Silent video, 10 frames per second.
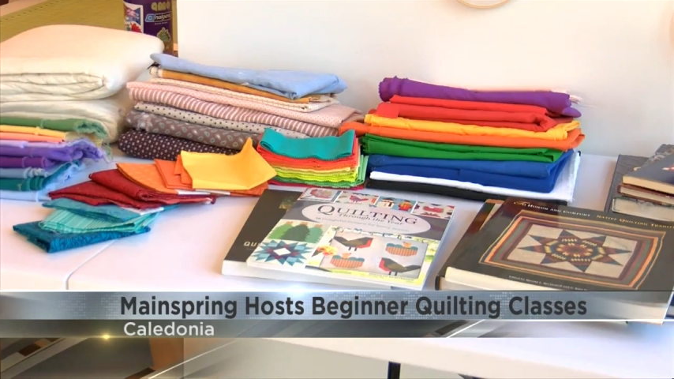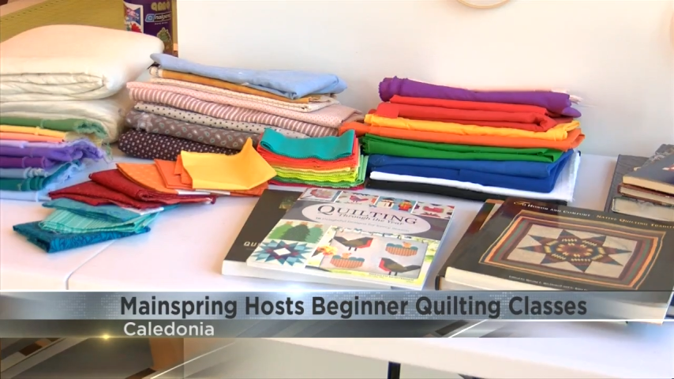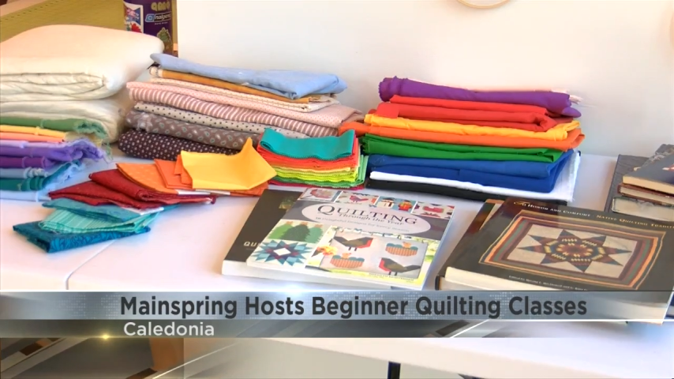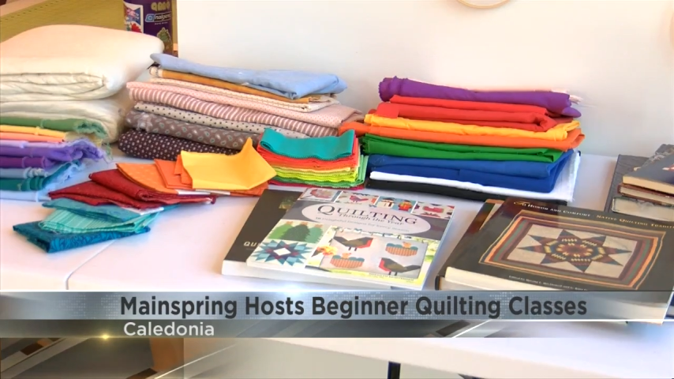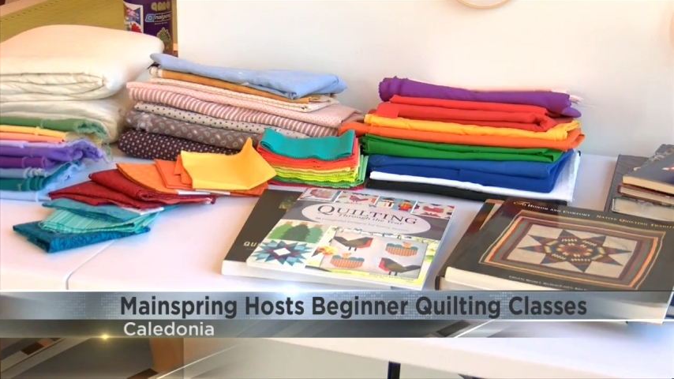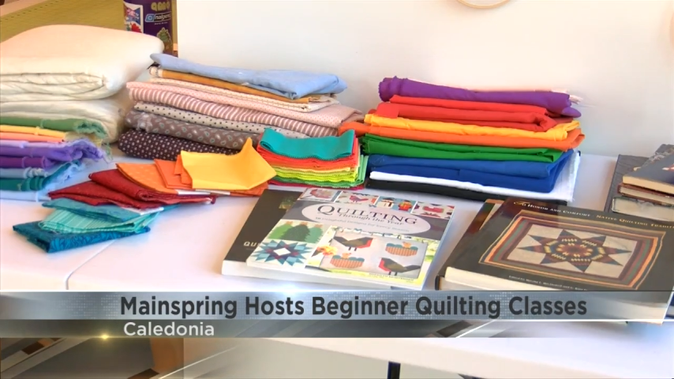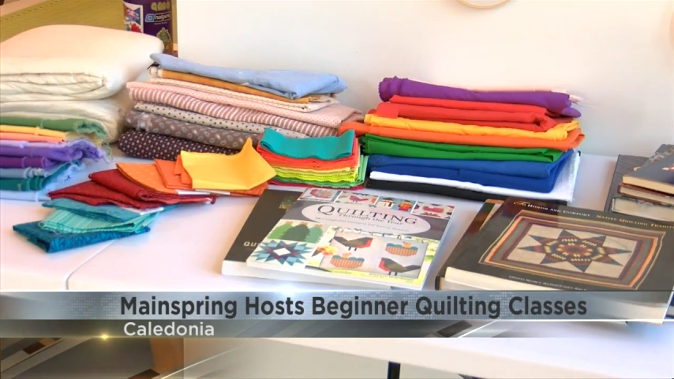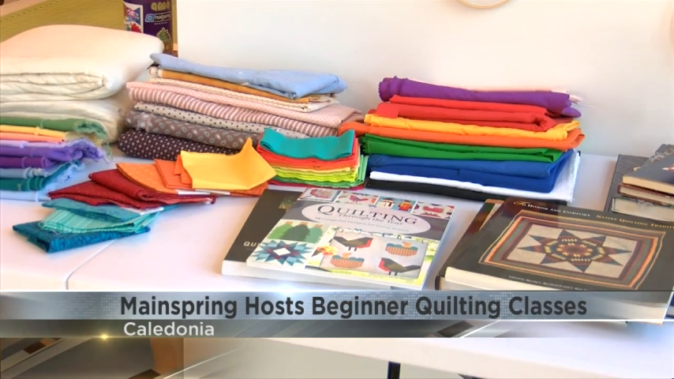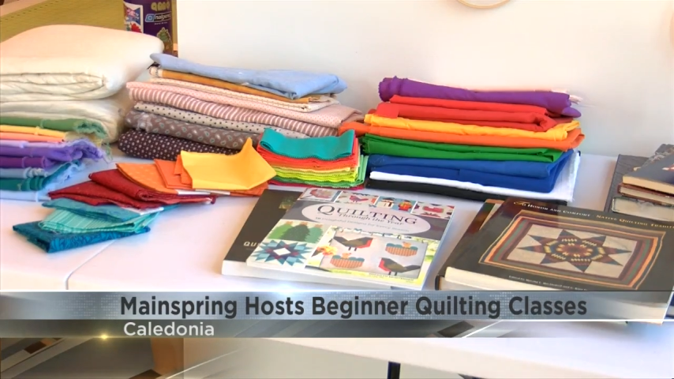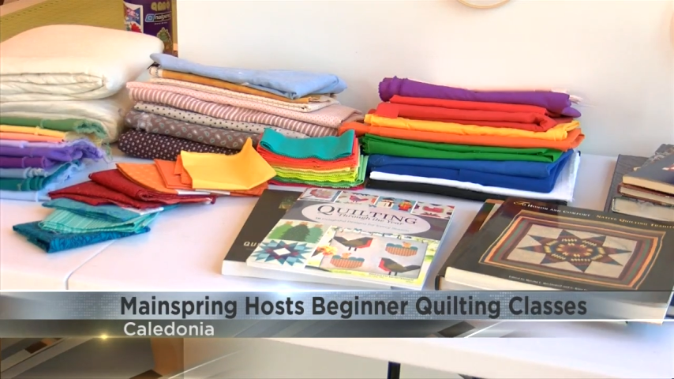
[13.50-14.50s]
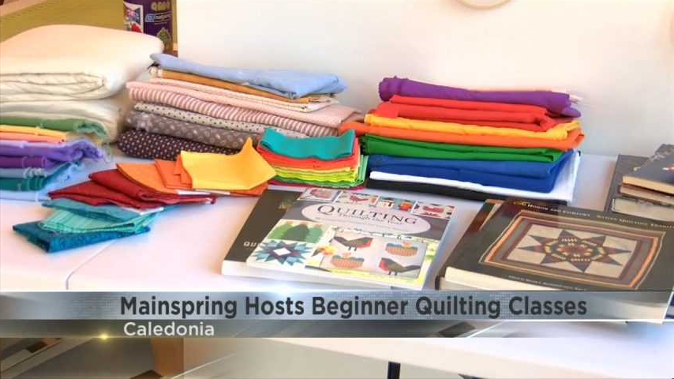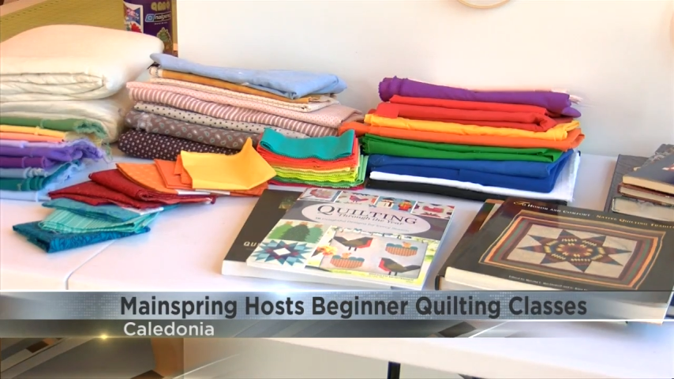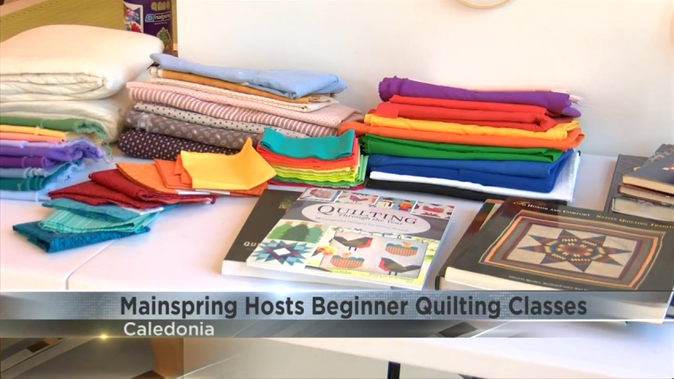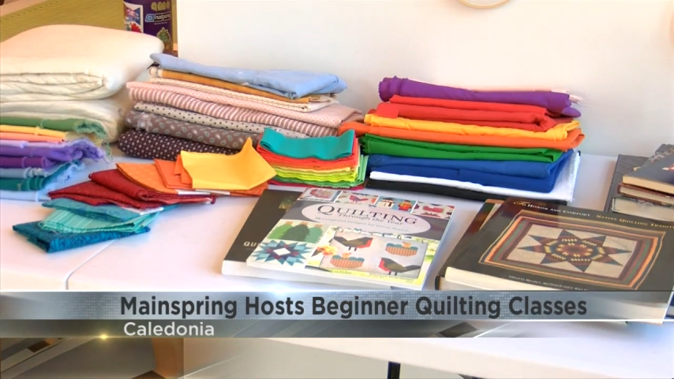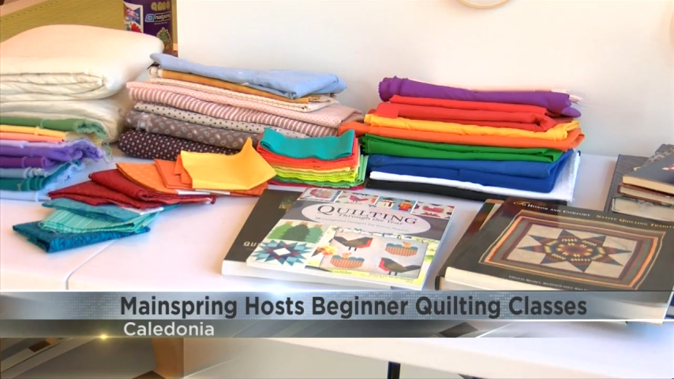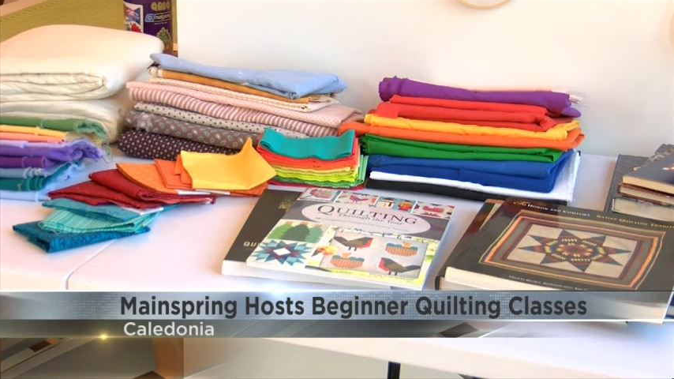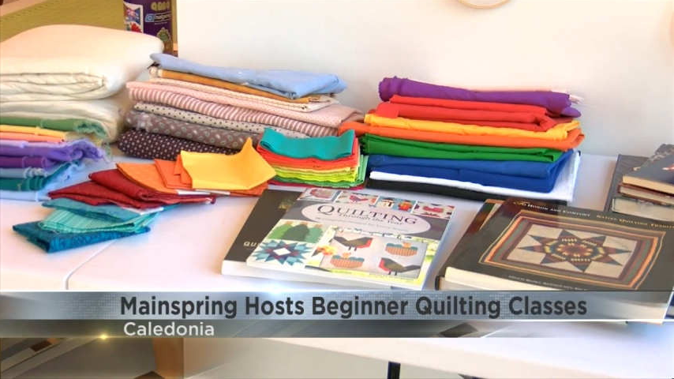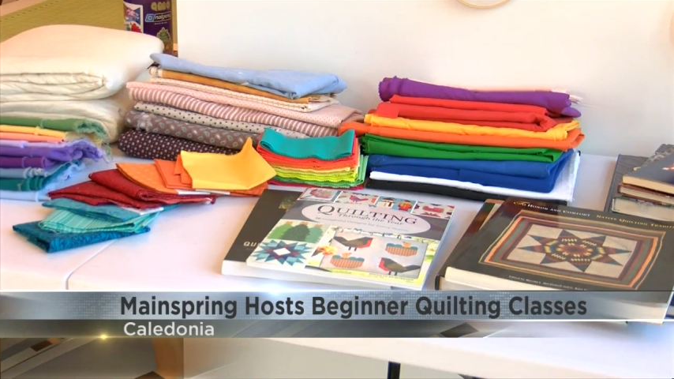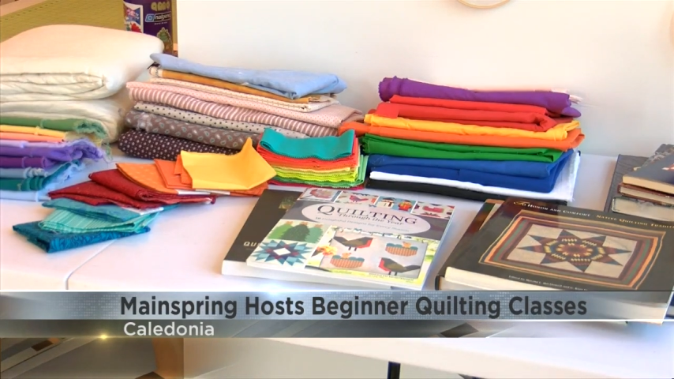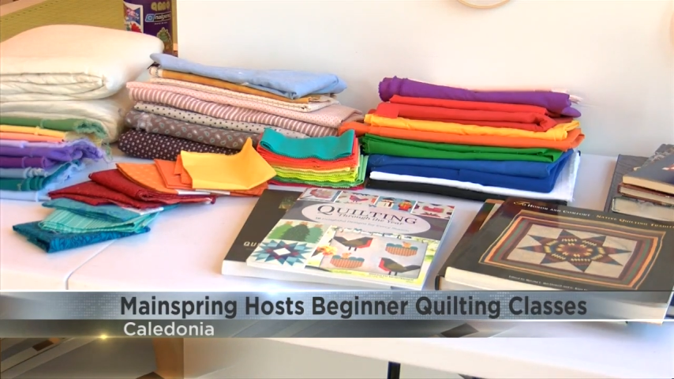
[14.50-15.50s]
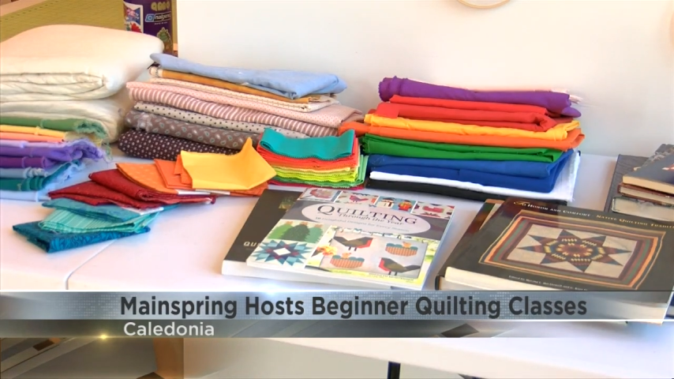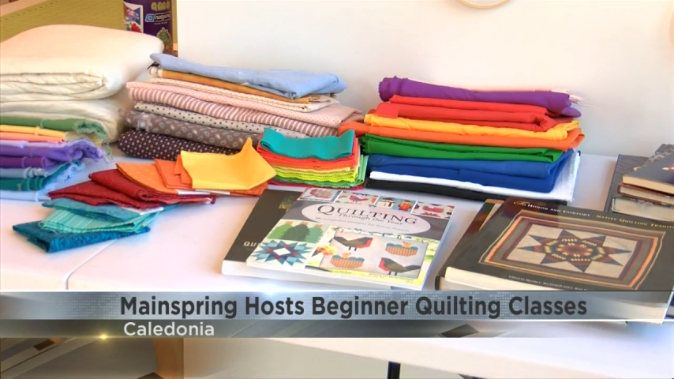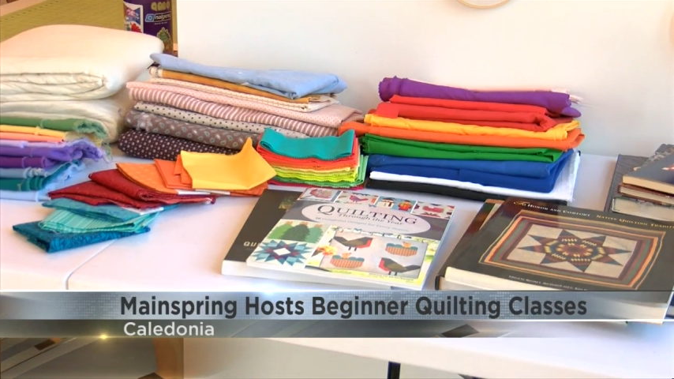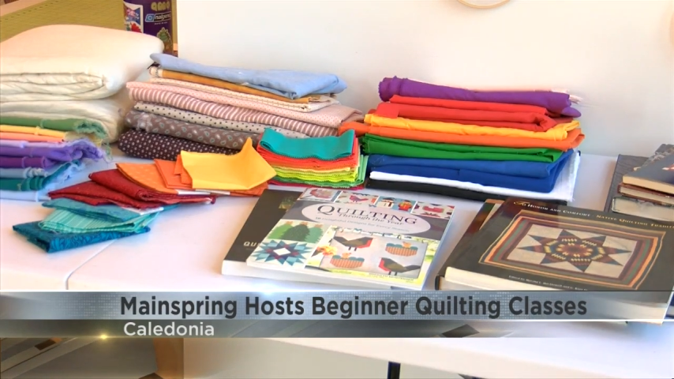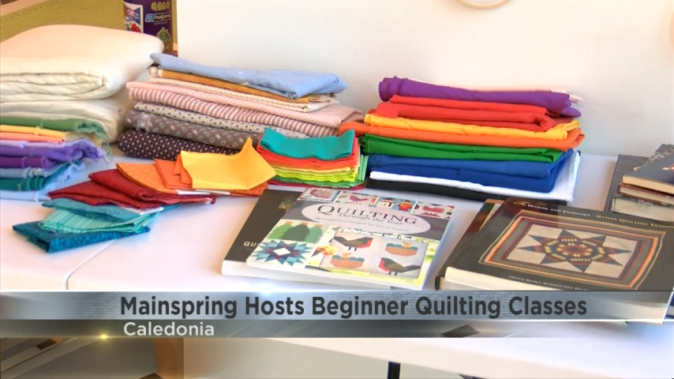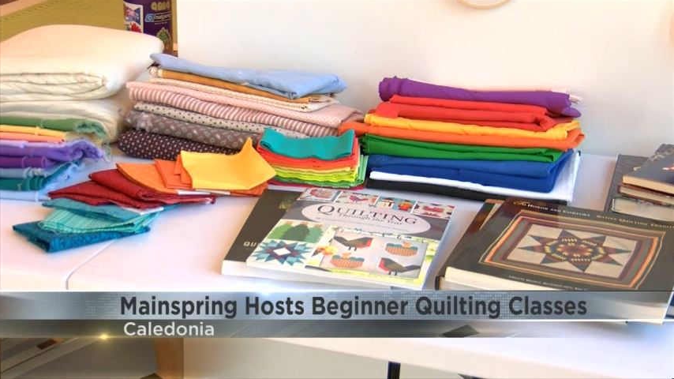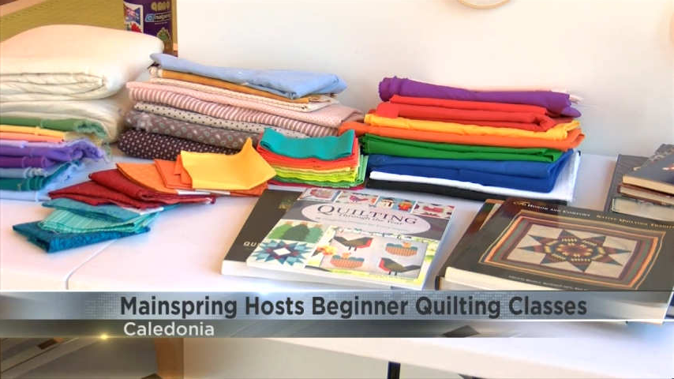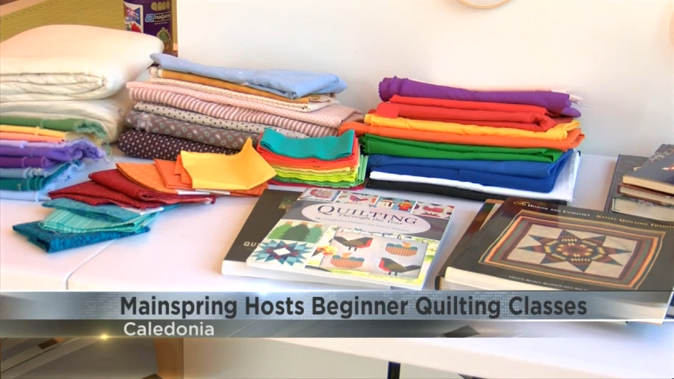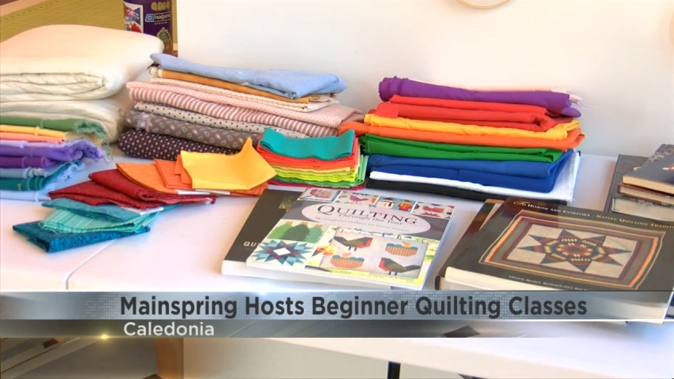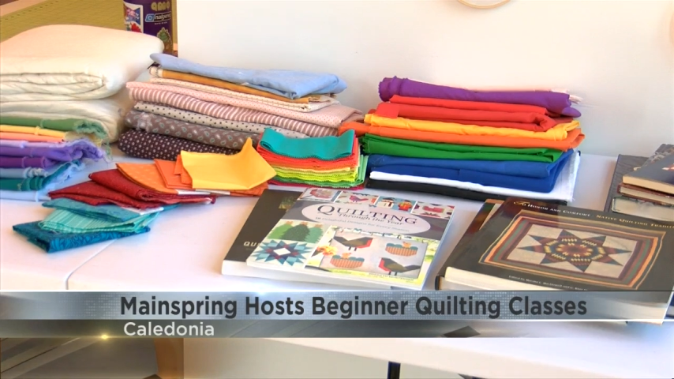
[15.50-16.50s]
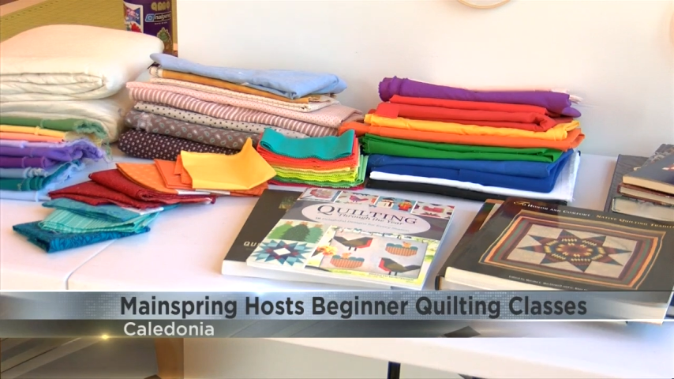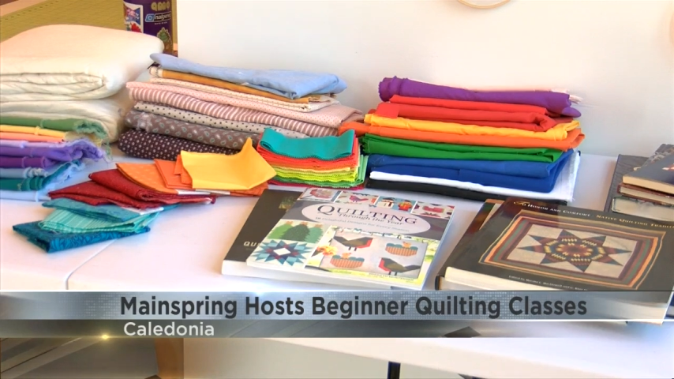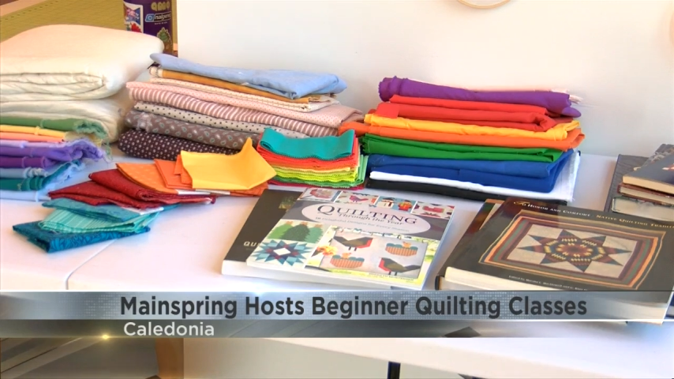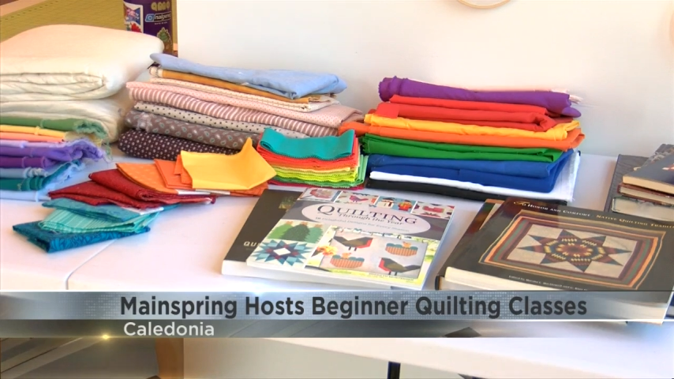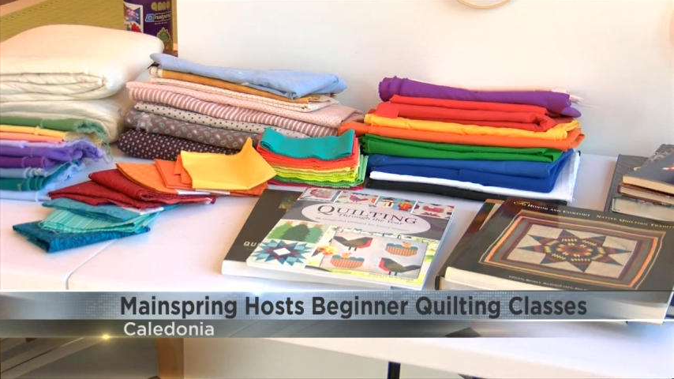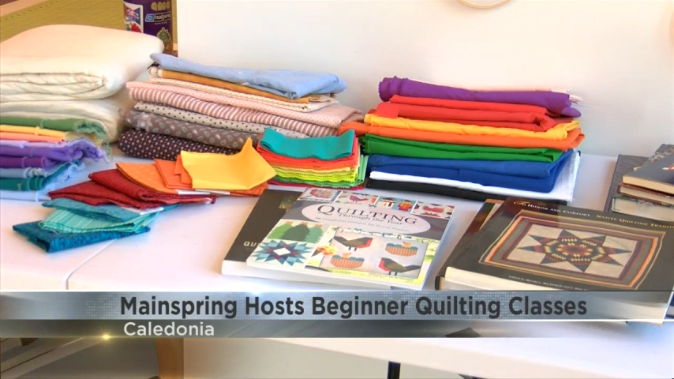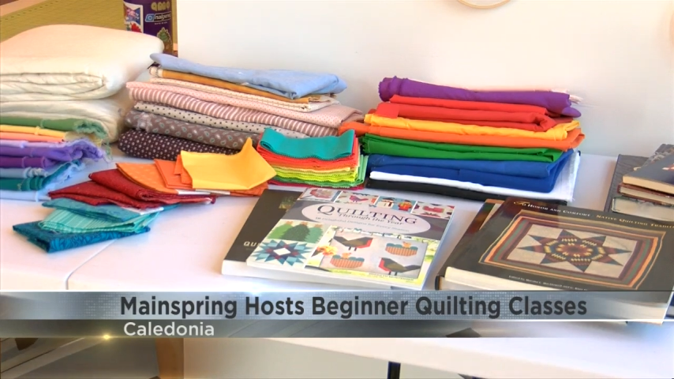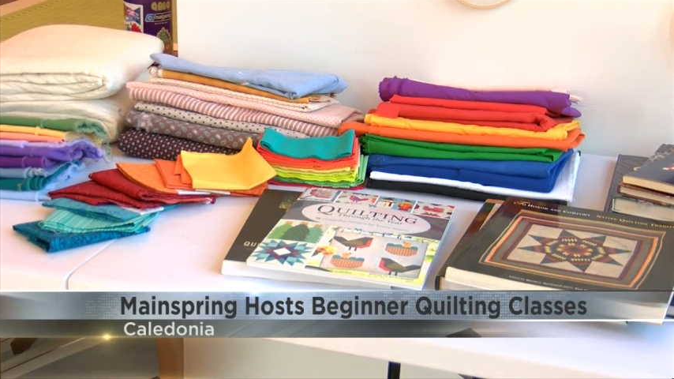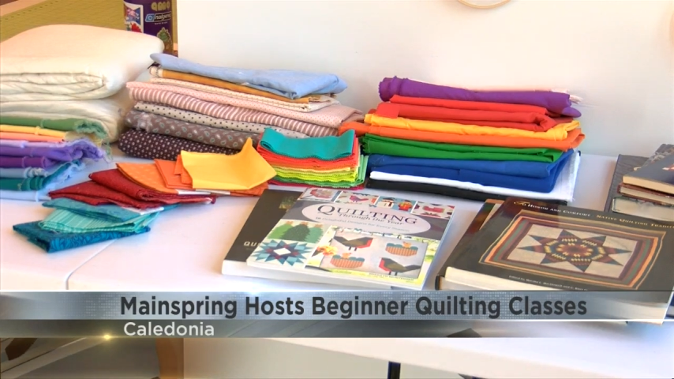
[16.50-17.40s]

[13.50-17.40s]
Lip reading: (no speaker visible)